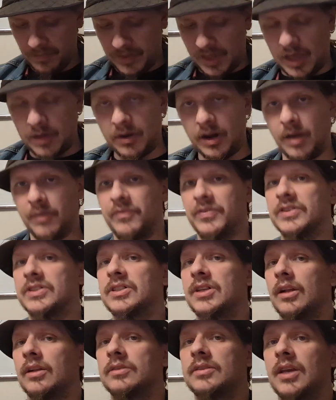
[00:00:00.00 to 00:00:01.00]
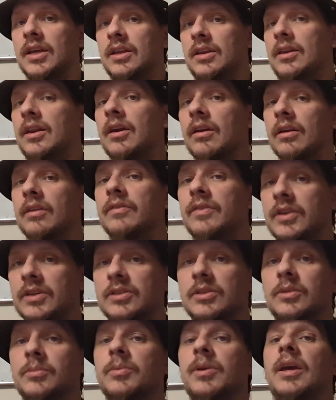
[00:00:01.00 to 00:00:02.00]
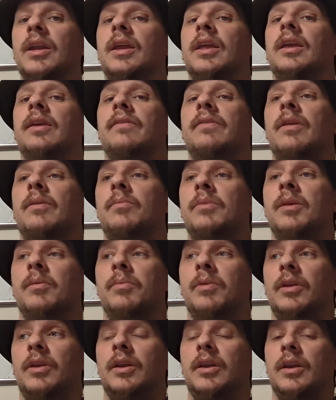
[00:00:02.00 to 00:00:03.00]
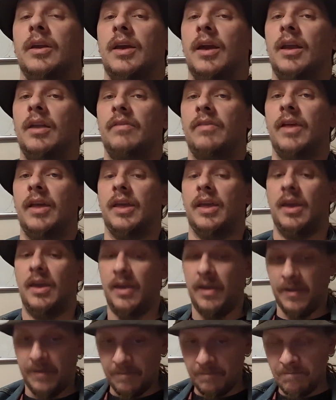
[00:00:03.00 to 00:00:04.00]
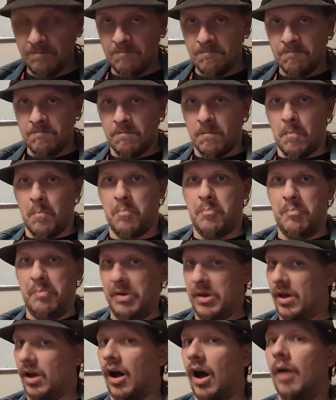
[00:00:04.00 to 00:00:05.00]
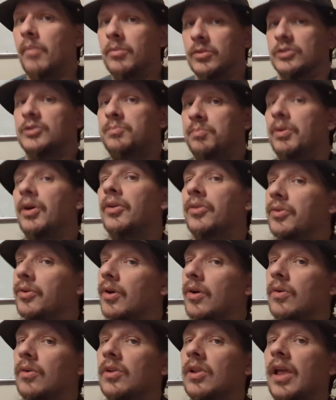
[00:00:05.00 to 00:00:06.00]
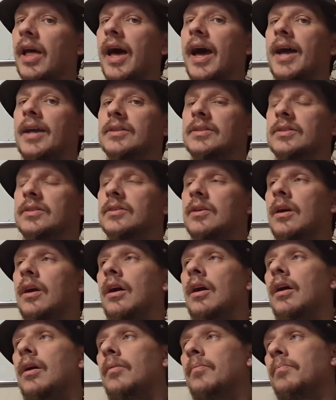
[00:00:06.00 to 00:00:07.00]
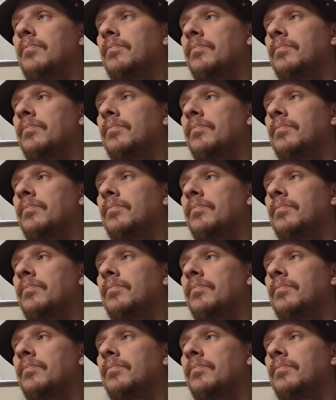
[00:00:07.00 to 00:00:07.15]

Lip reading: it would help facilitate narrativism, kind of give them the ability to kind of like almost build their own class. I